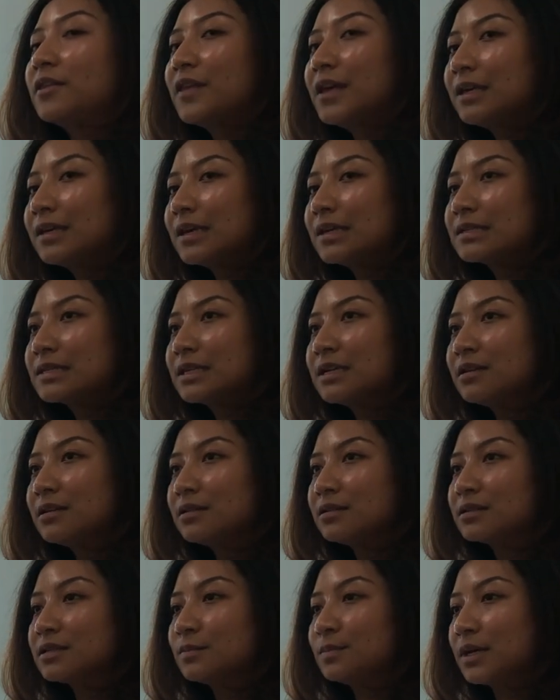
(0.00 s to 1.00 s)
thinking
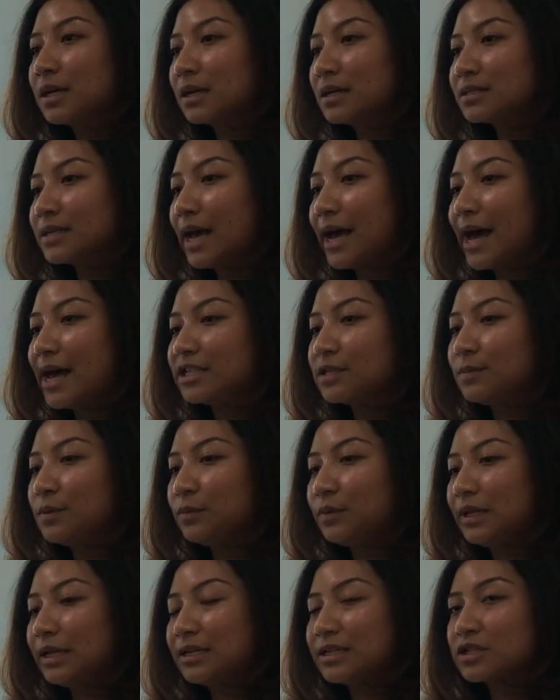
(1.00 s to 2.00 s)
skills, because I had to be
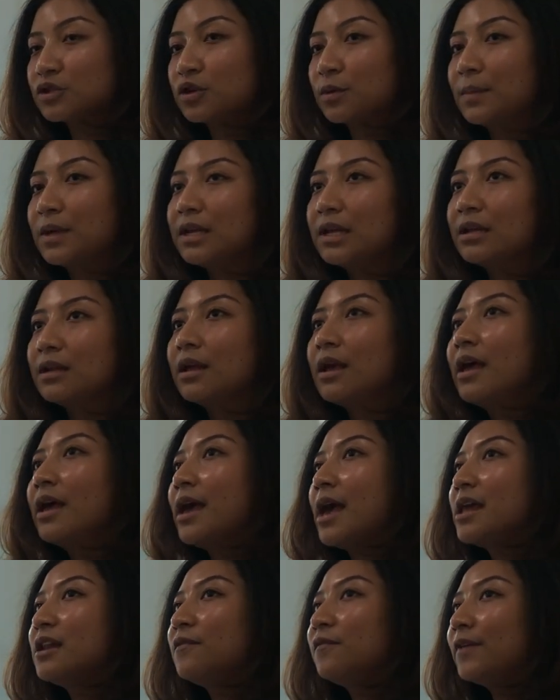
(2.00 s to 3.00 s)
really discriminate
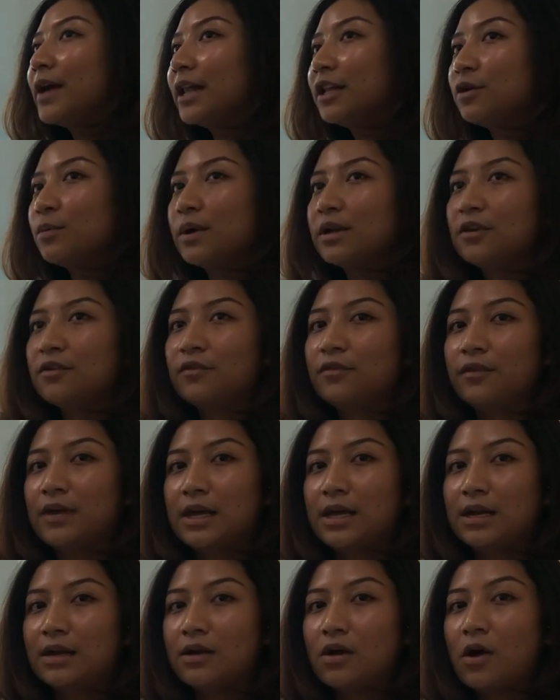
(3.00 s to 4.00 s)
and evaluative
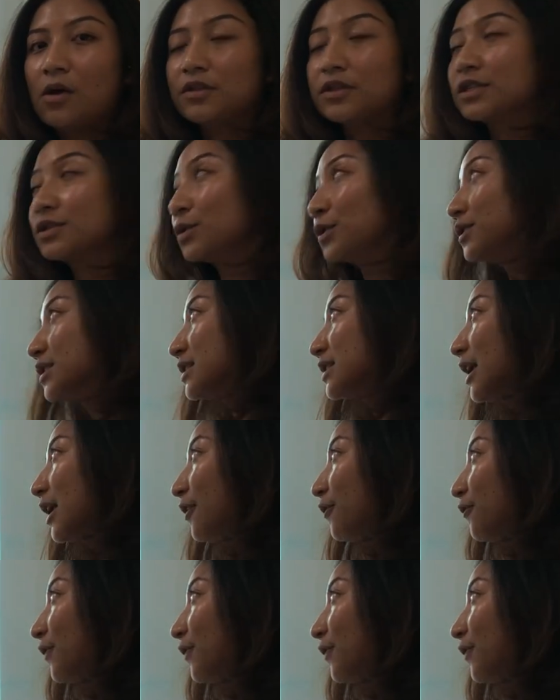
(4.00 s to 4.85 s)
in all the sources that I